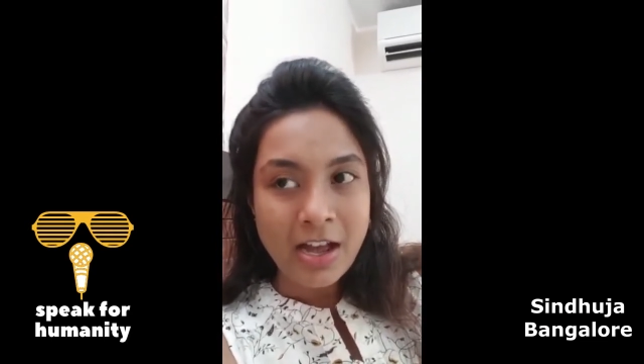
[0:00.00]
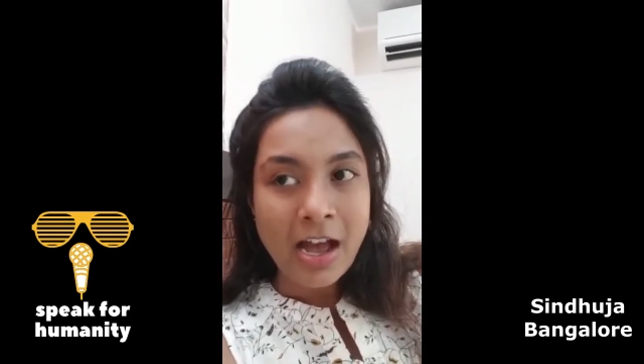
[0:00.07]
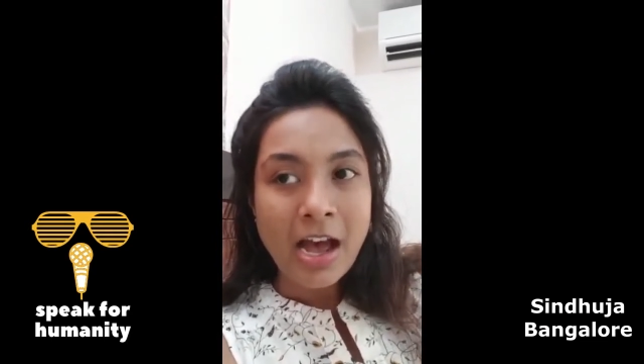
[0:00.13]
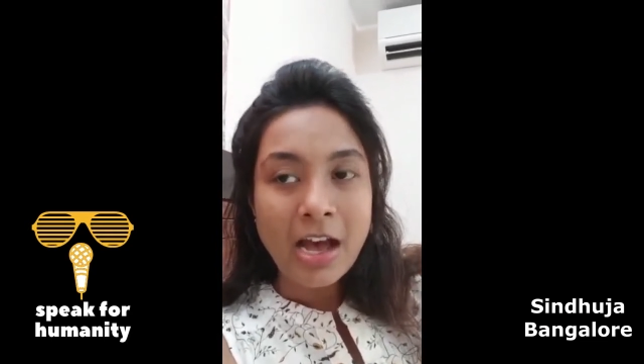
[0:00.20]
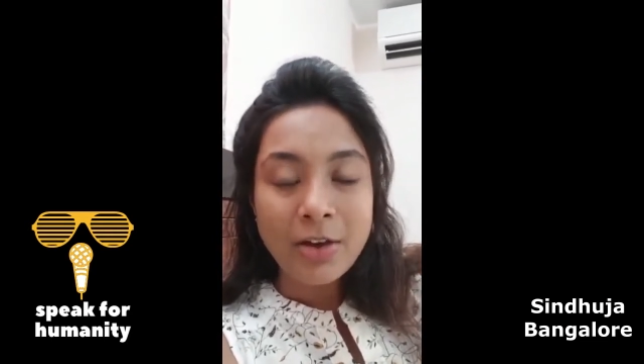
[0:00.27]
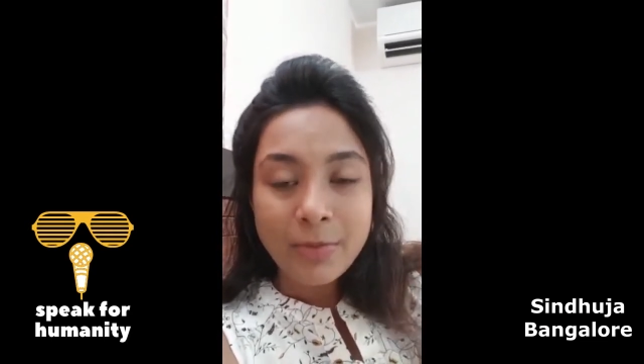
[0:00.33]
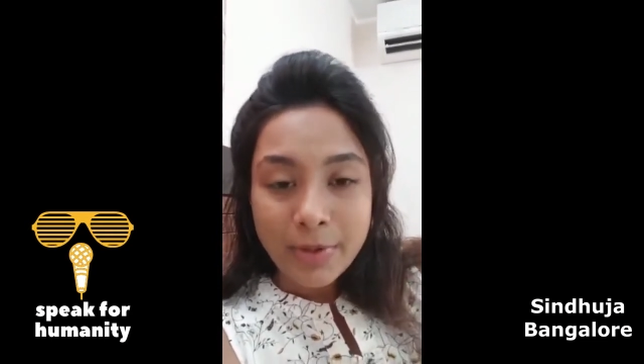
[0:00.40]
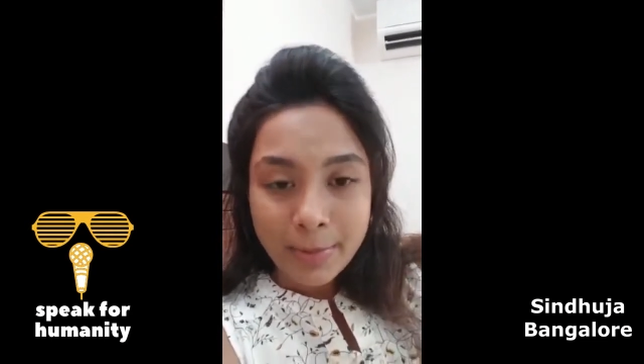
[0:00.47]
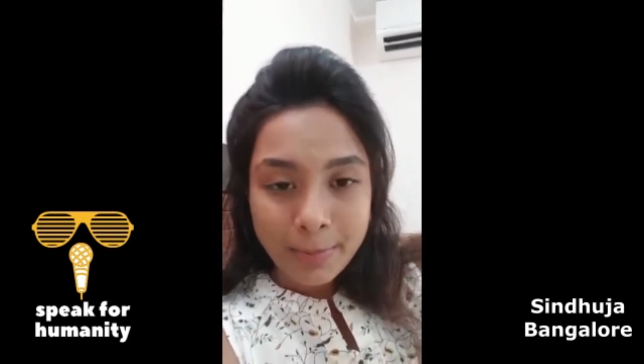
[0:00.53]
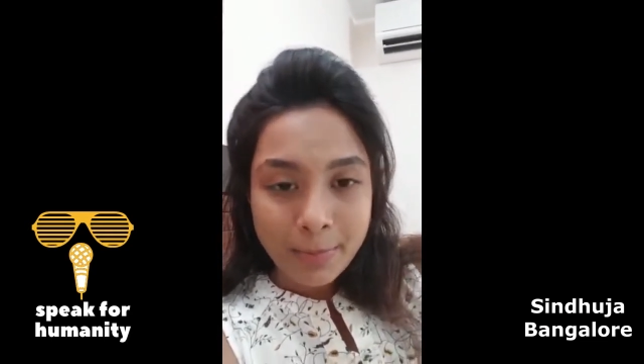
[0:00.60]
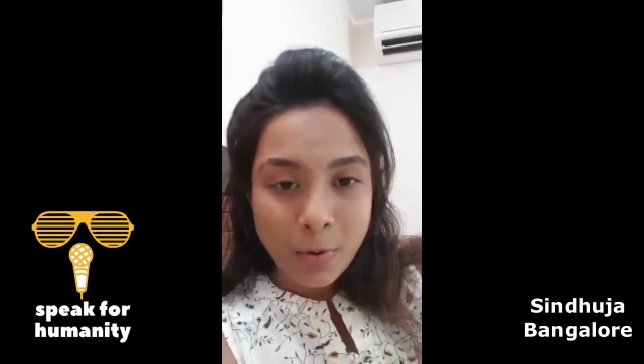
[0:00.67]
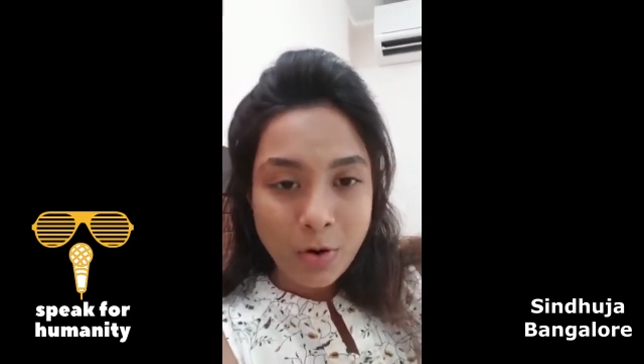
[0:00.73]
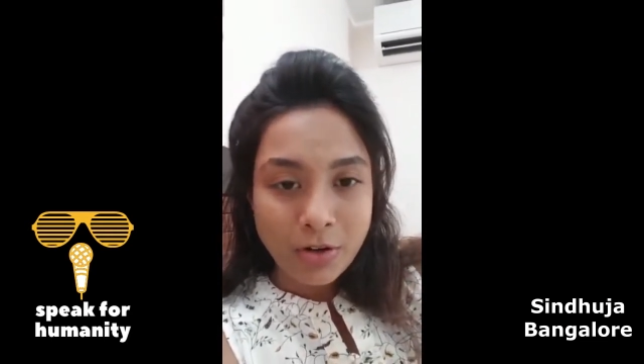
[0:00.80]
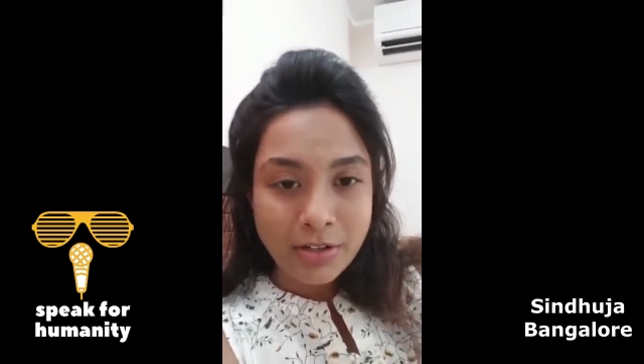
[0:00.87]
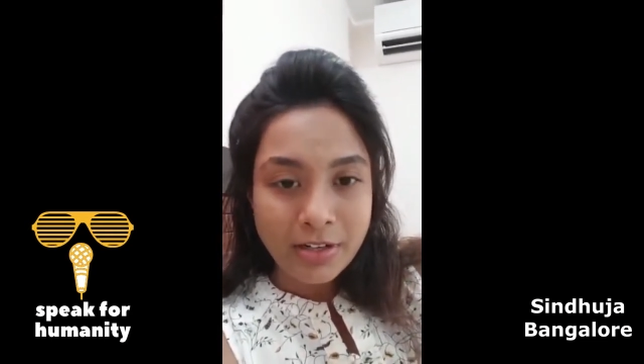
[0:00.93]
how
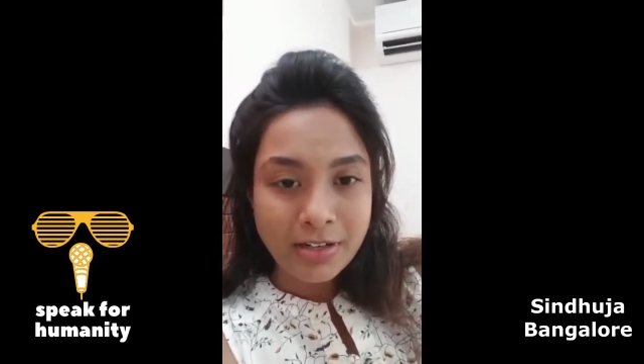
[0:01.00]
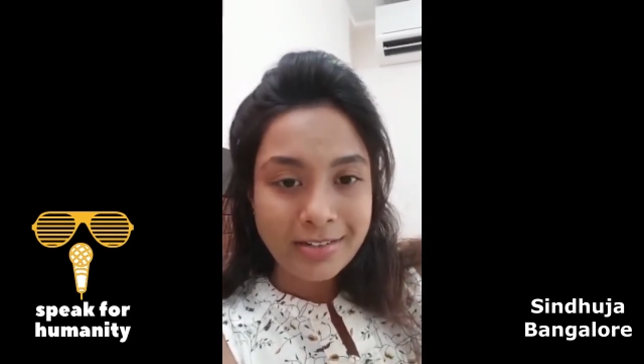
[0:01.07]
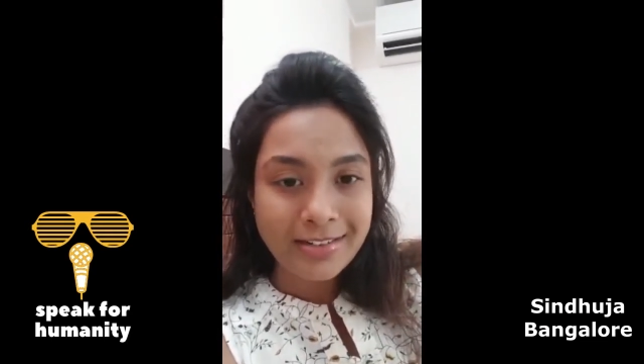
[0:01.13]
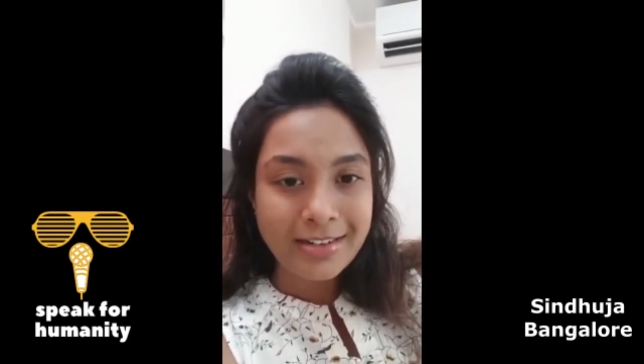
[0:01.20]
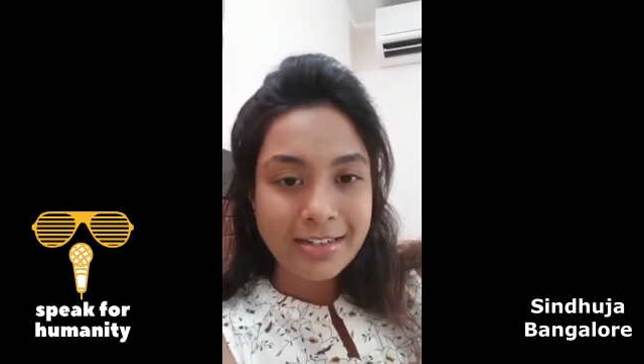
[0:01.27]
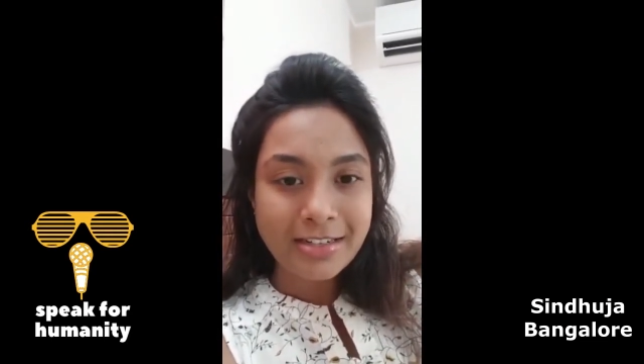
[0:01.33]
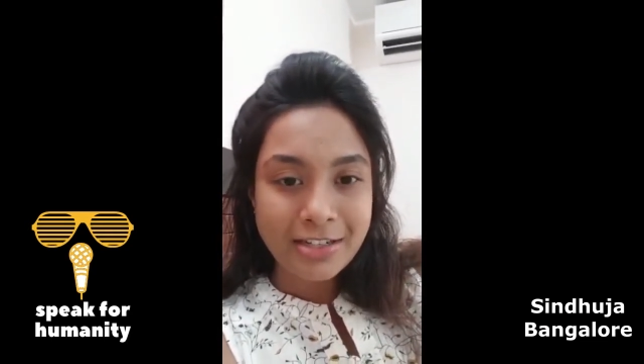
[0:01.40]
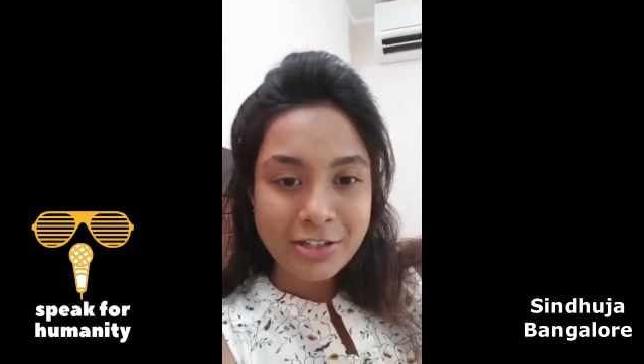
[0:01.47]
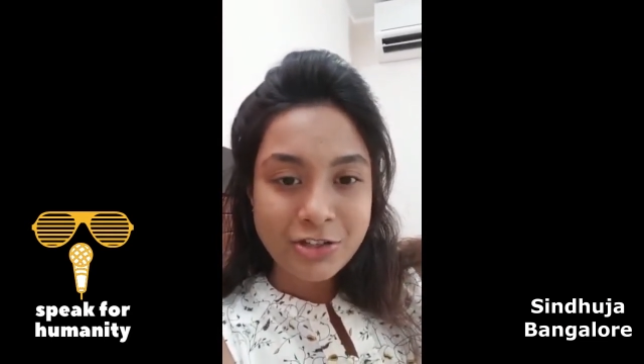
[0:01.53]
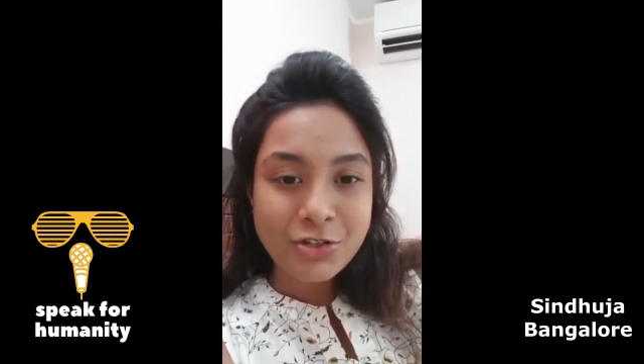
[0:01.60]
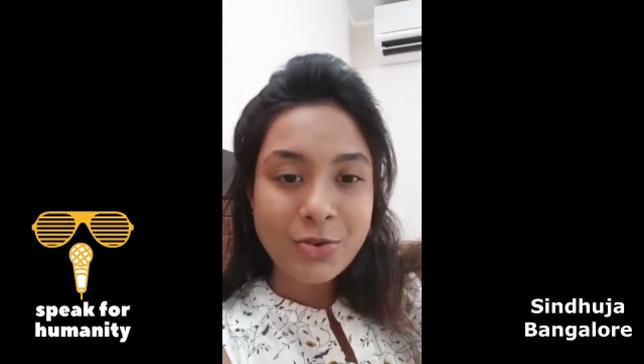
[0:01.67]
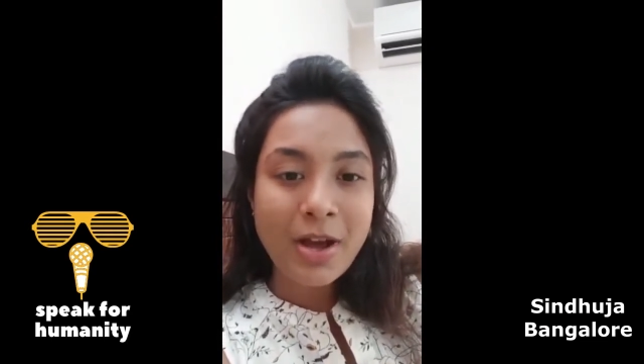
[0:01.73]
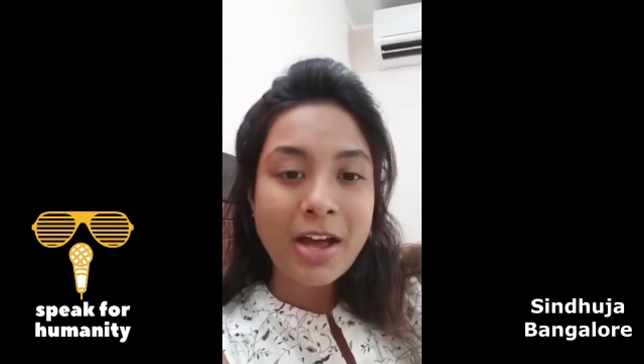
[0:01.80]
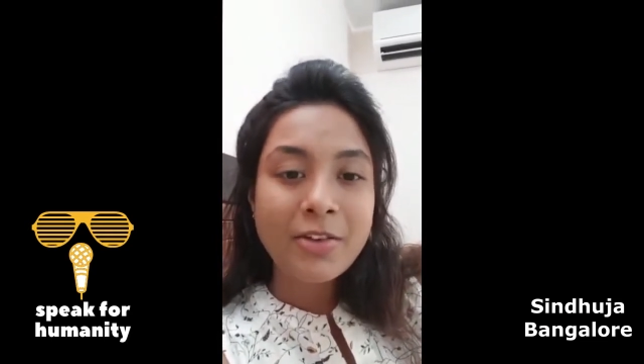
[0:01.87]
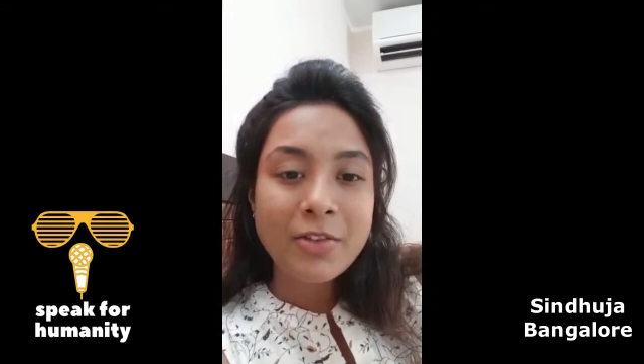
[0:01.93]
important it is
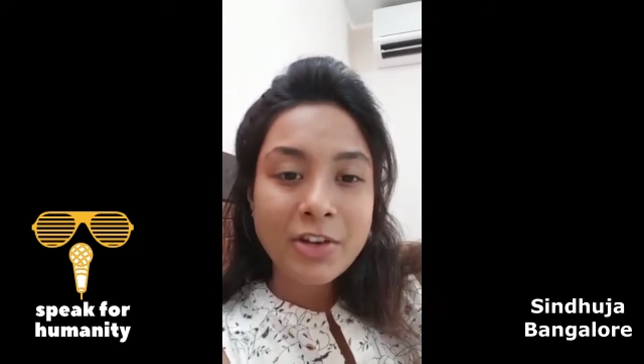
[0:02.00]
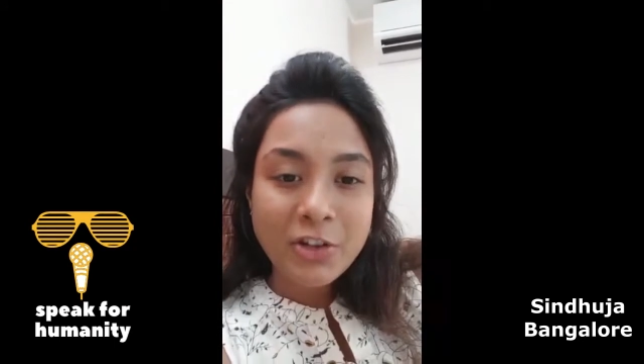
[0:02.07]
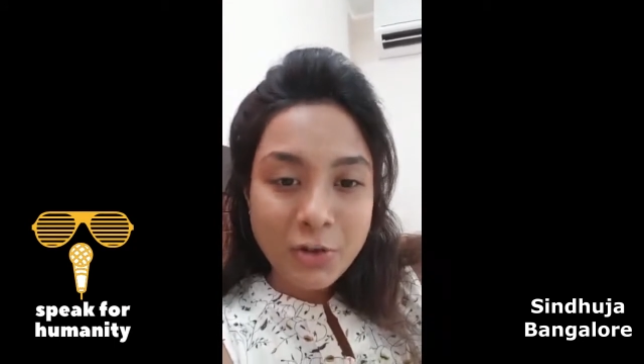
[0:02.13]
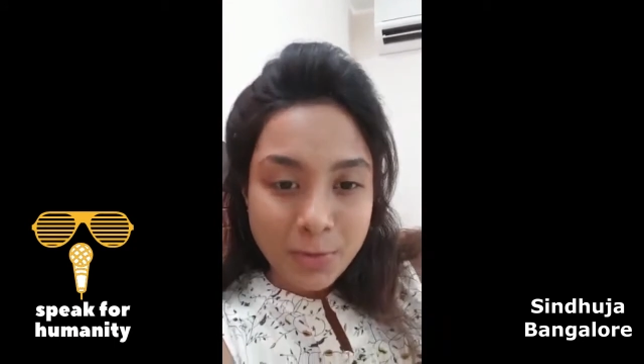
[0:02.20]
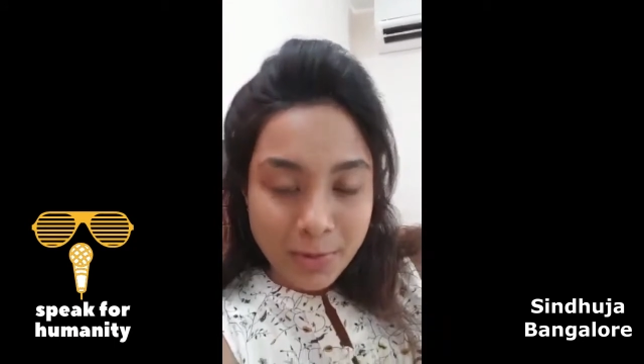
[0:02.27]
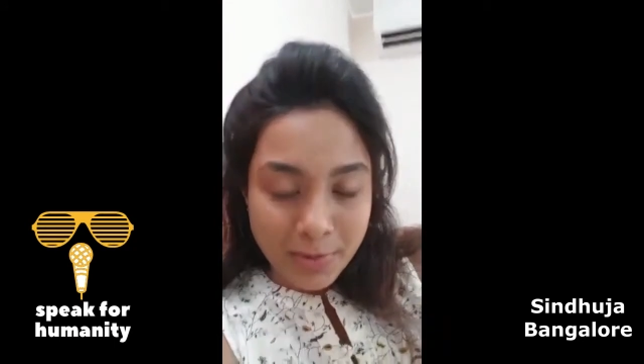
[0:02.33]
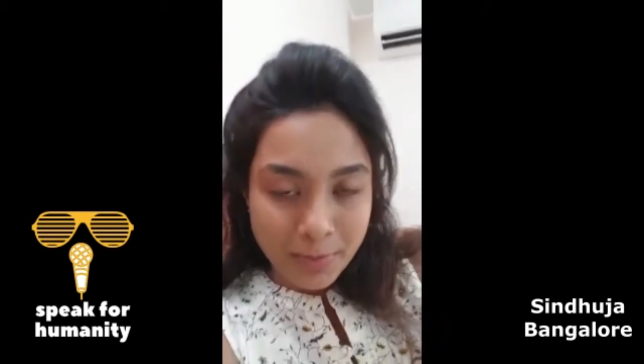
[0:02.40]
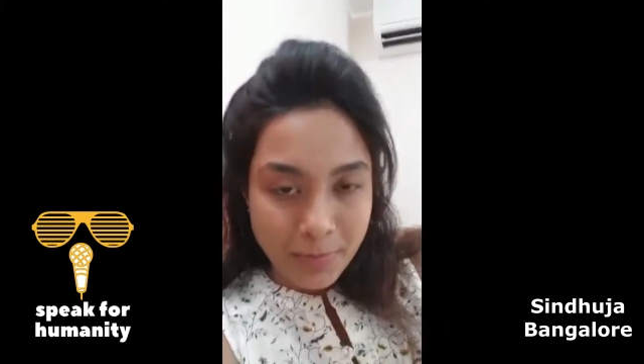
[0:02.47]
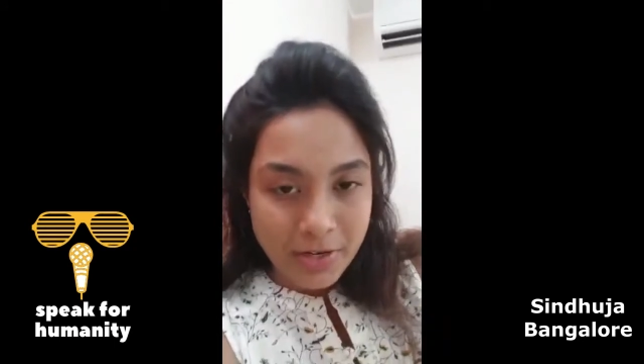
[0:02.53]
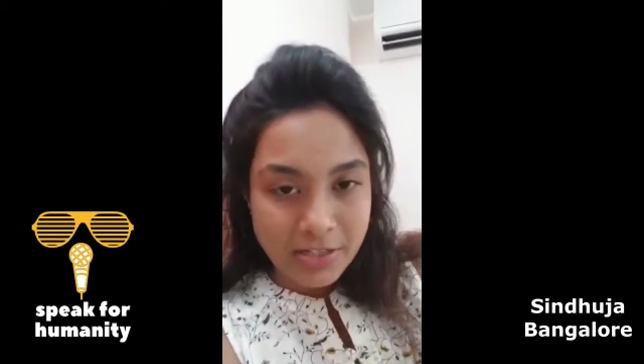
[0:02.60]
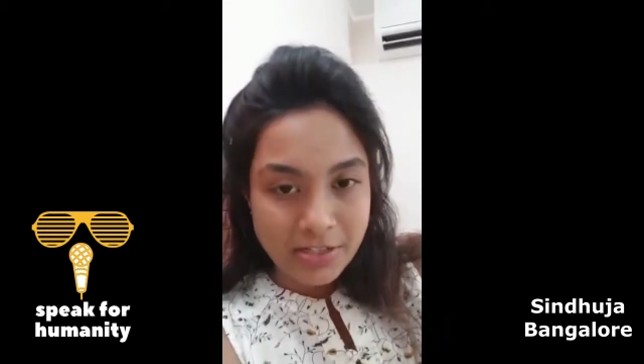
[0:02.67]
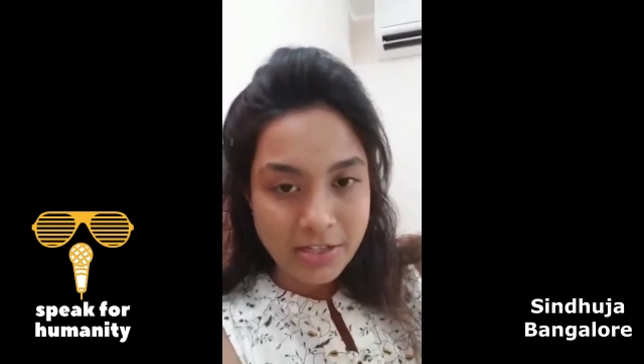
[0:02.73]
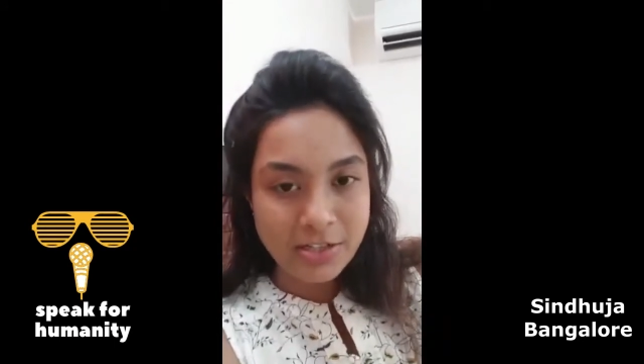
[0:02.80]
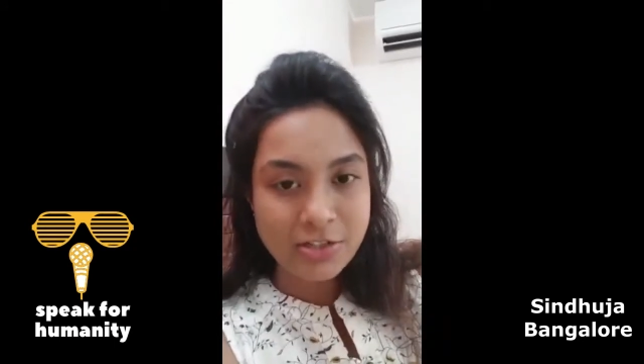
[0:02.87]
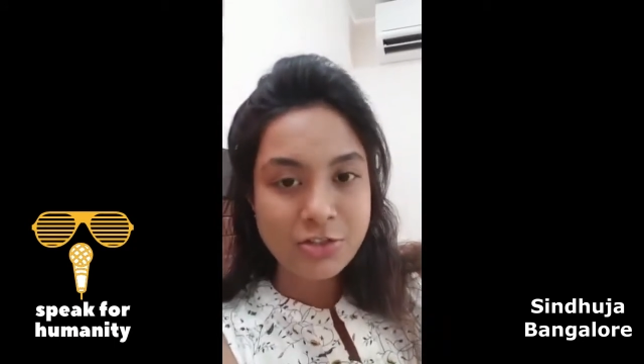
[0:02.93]
to have a human
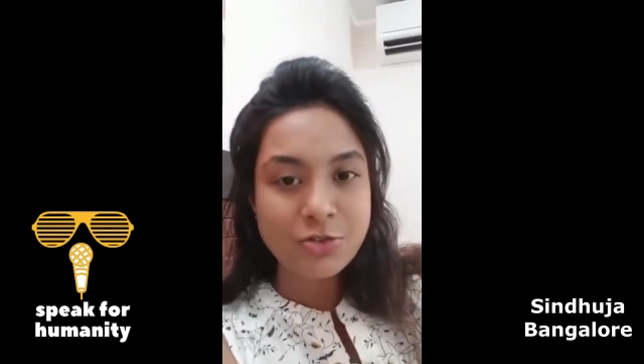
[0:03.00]
presence,